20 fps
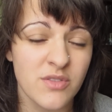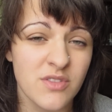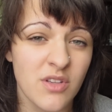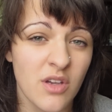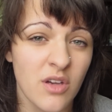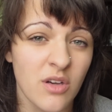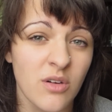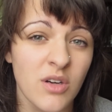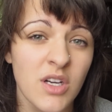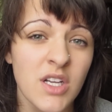
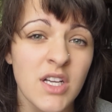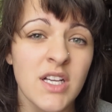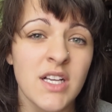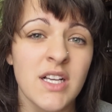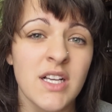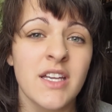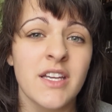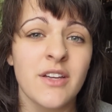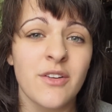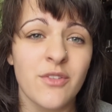So
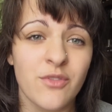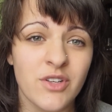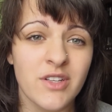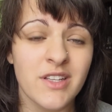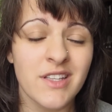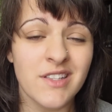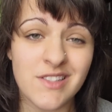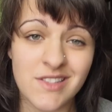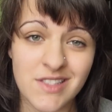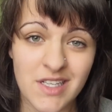it
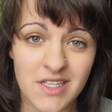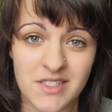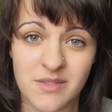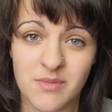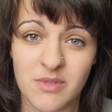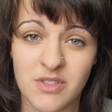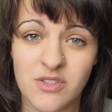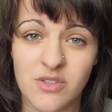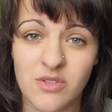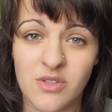really is a
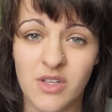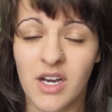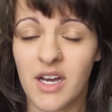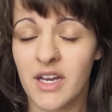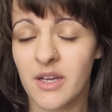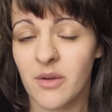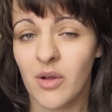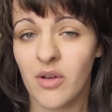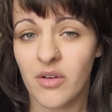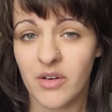testament to the
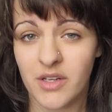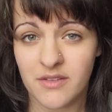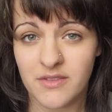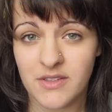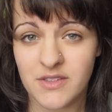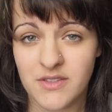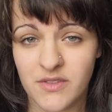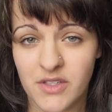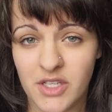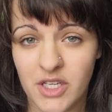high quality of
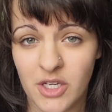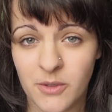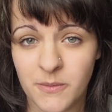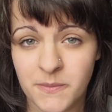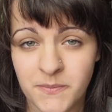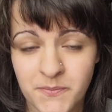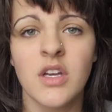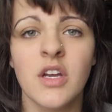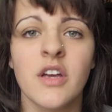this video.